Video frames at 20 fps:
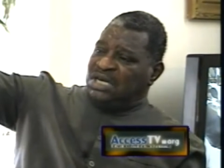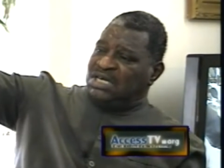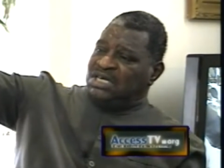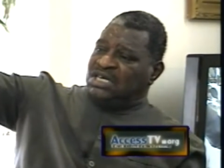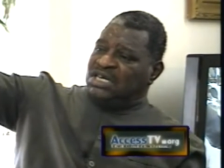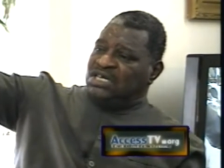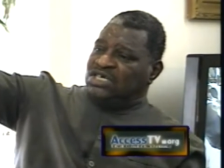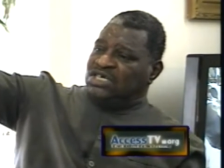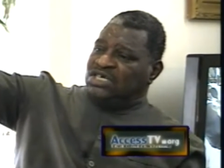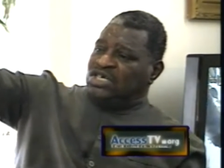
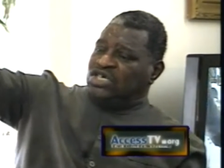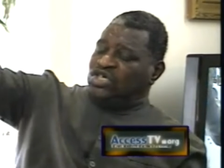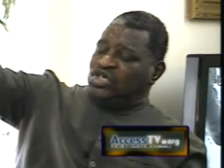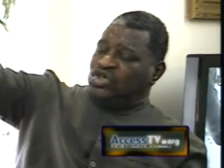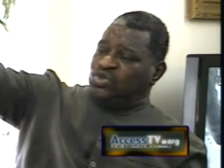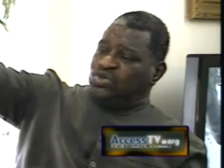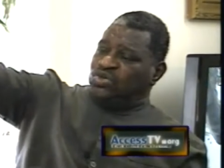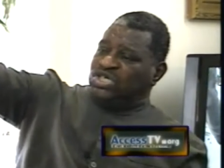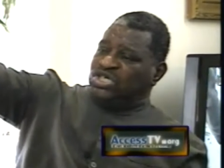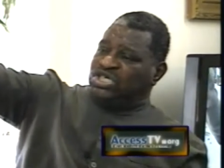the, the
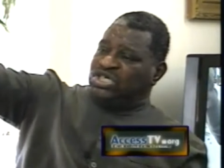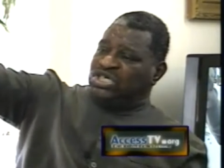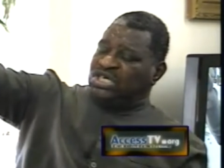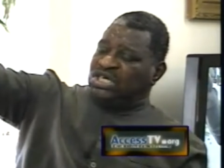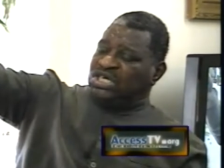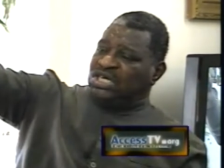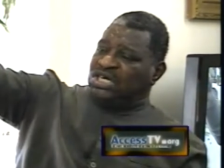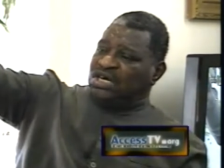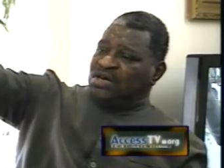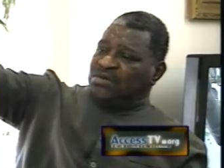Jewish
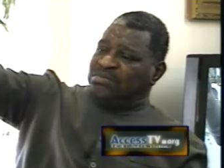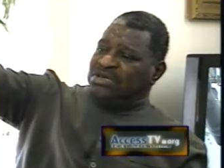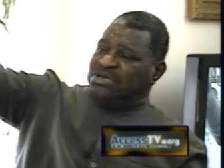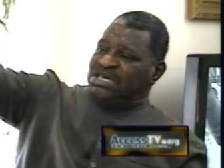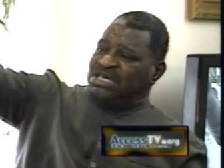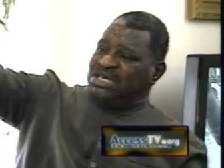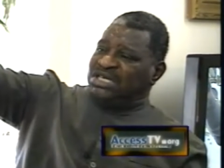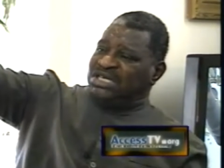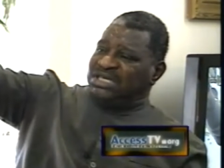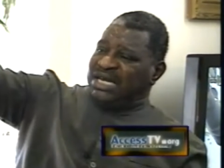uh,
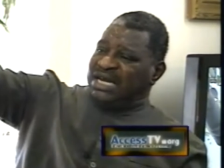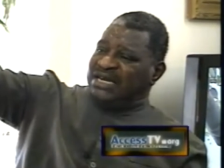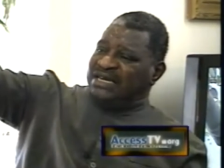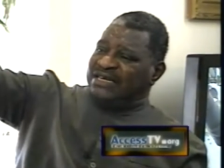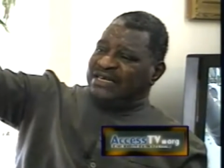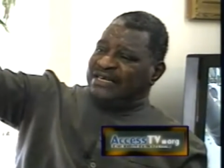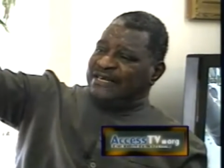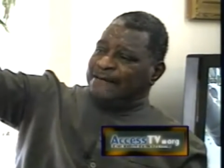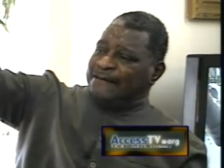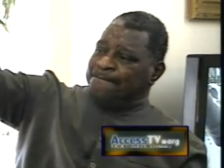community
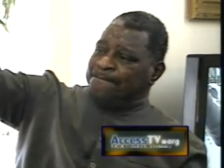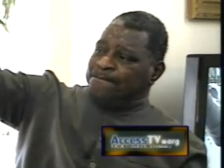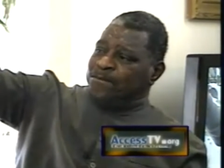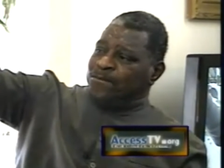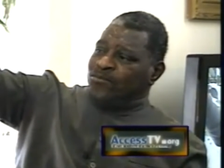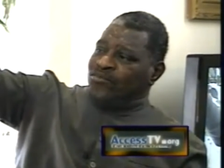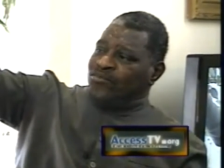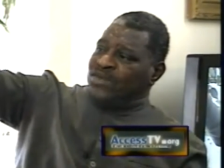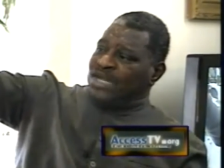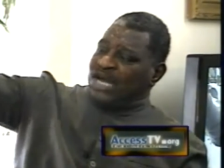center,
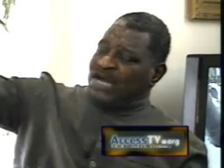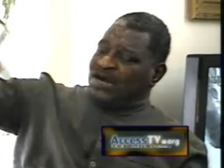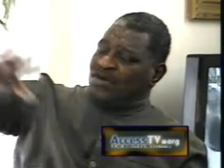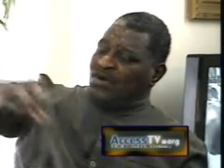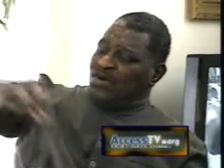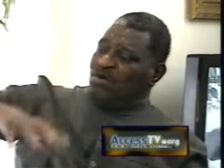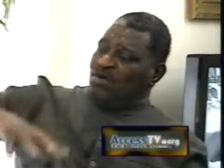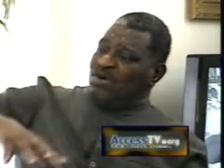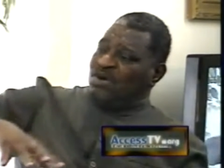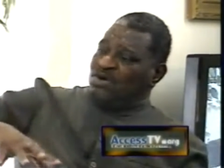and
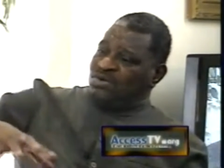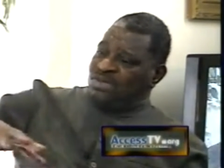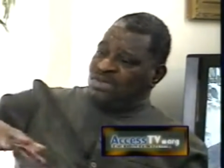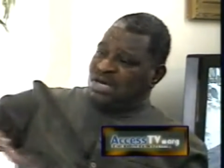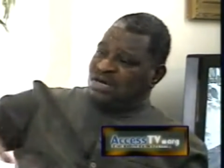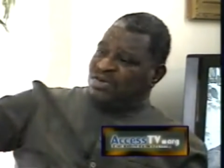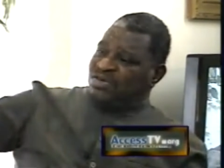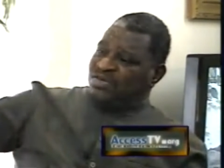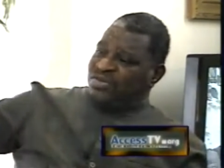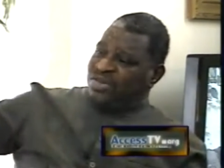all those
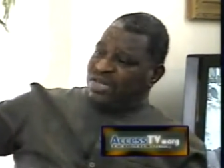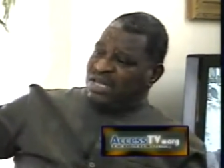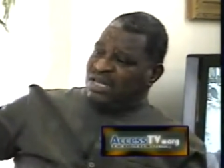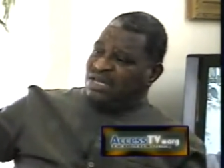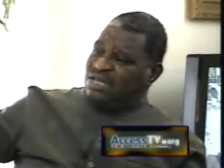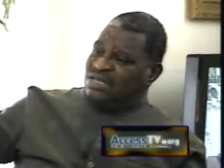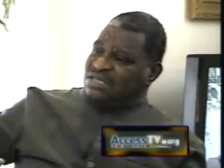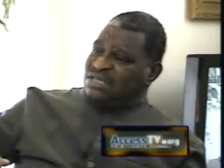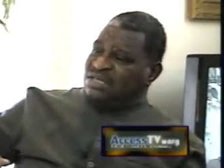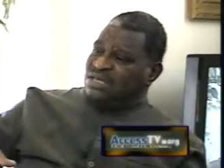other
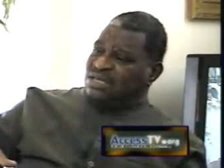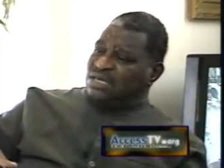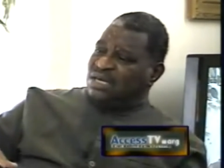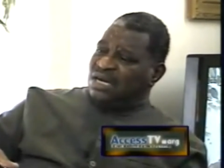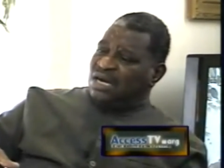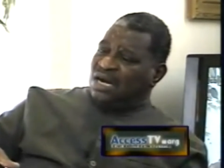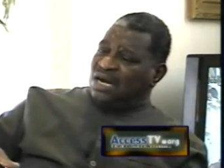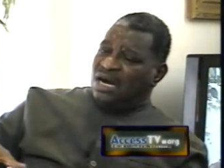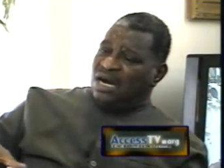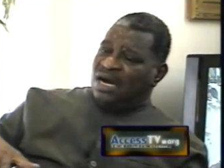things
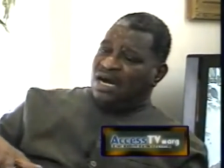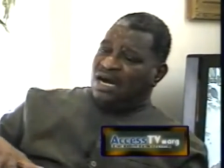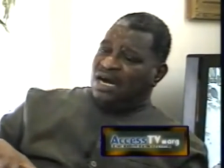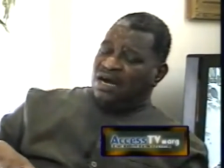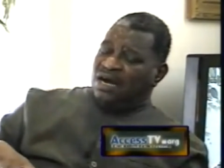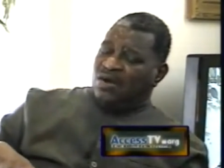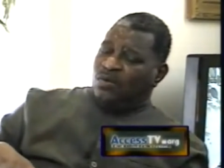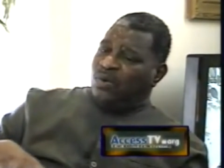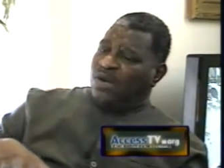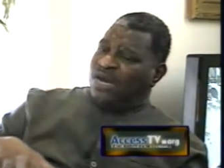
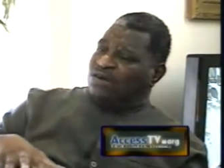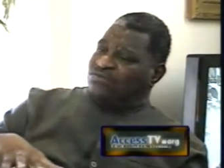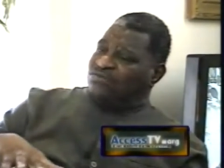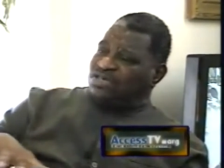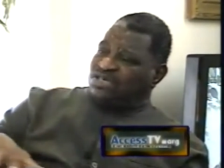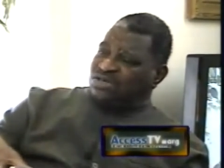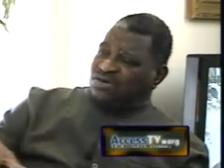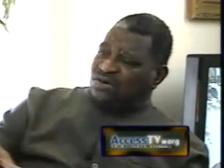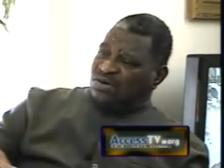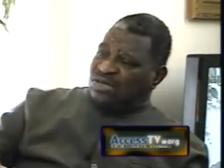are well
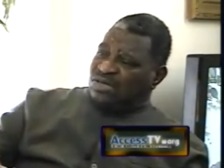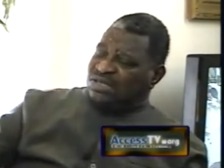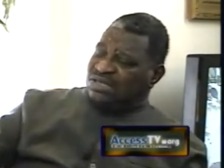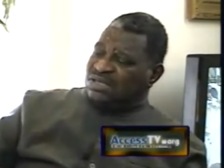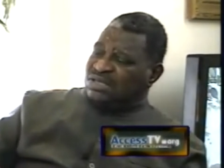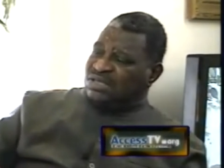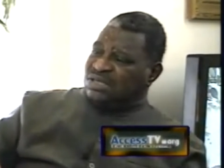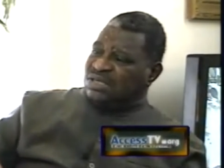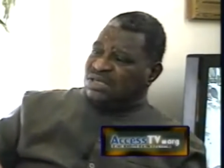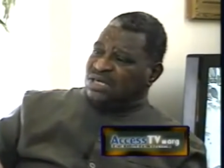resourced.